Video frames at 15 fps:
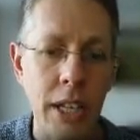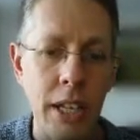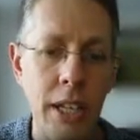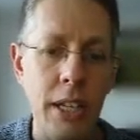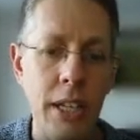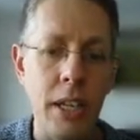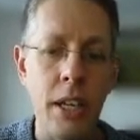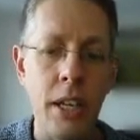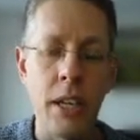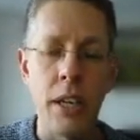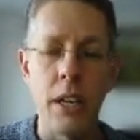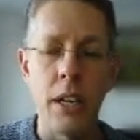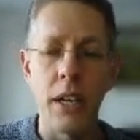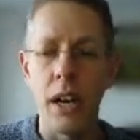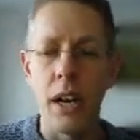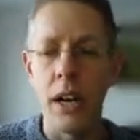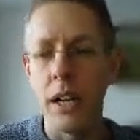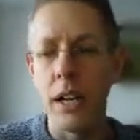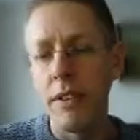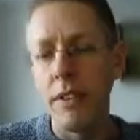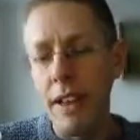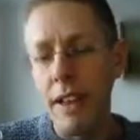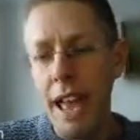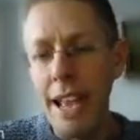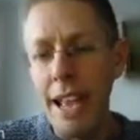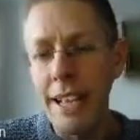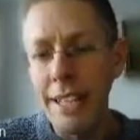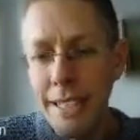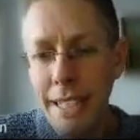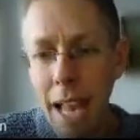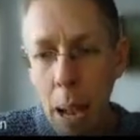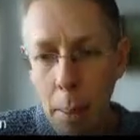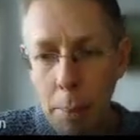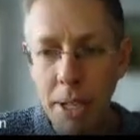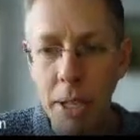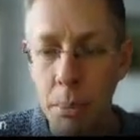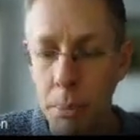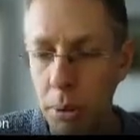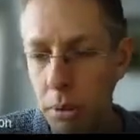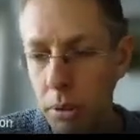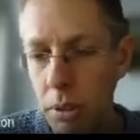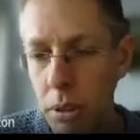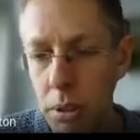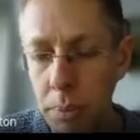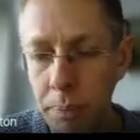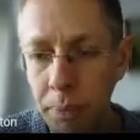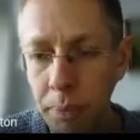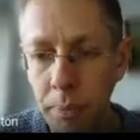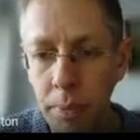kind of examinable is